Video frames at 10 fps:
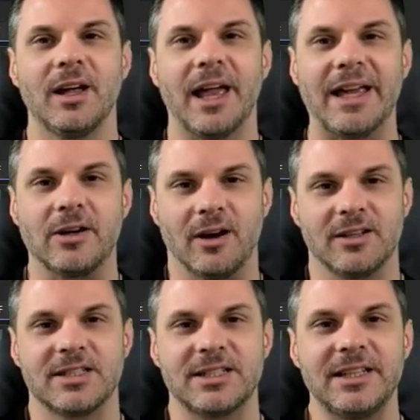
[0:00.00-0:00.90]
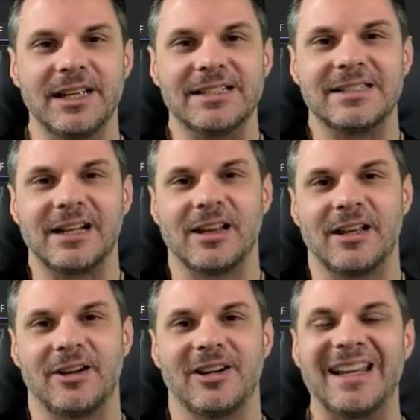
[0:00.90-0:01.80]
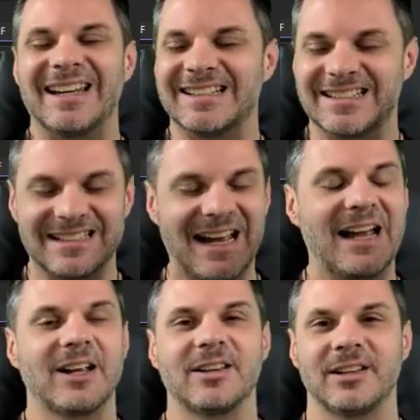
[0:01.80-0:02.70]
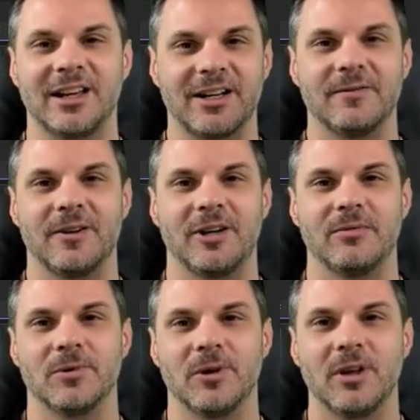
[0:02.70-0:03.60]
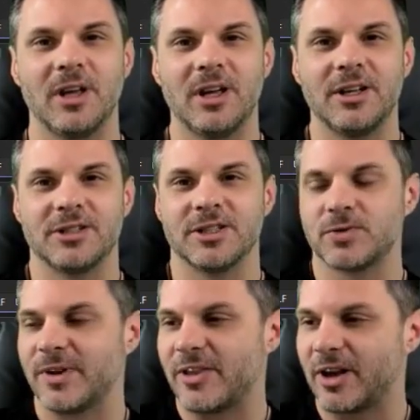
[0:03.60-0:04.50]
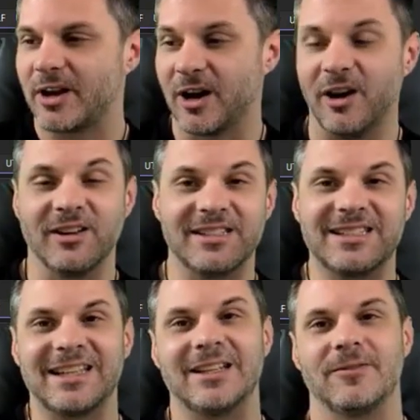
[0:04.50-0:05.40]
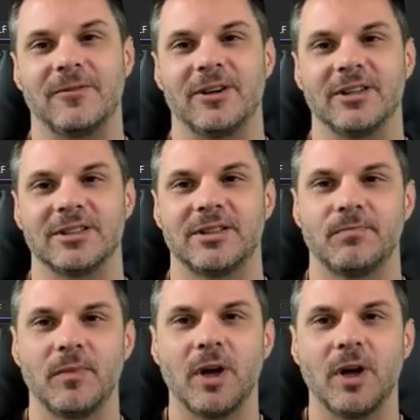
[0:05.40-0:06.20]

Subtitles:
A constant is declared exactly like a variable, just with const in front.